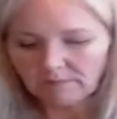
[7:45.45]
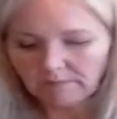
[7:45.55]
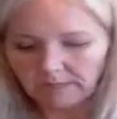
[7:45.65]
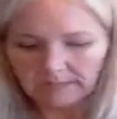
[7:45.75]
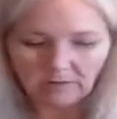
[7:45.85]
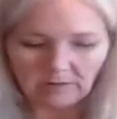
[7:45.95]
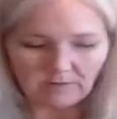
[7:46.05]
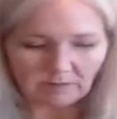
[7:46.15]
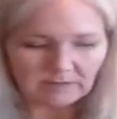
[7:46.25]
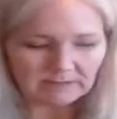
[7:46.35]
but I don't have
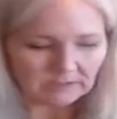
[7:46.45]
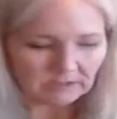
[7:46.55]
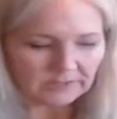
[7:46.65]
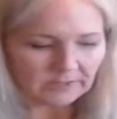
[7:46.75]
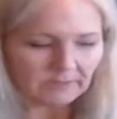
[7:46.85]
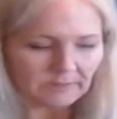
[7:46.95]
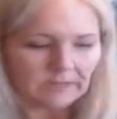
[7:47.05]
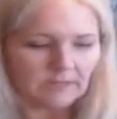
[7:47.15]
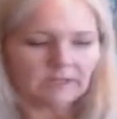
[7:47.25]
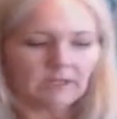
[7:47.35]
them listed or anything.
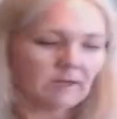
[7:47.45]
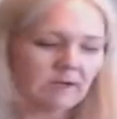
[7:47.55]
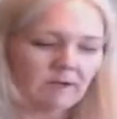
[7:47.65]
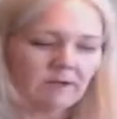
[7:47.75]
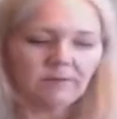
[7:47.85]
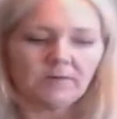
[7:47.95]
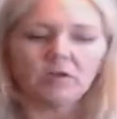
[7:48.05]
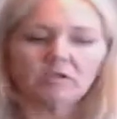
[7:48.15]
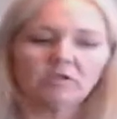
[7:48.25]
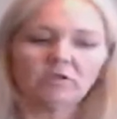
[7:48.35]
But all
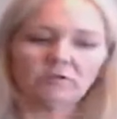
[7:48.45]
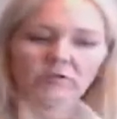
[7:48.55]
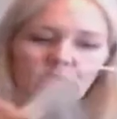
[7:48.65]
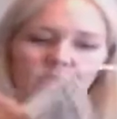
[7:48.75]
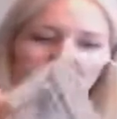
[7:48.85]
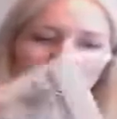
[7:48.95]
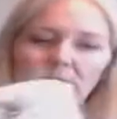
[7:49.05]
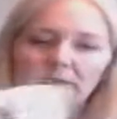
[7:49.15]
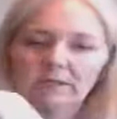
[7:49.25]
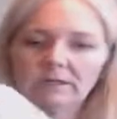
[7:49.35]
you do is when you go
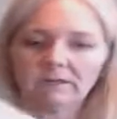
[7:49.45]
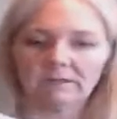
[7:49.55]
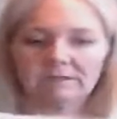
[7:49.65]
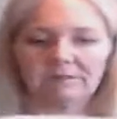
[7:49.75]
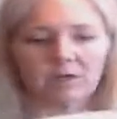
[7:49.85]
into the smart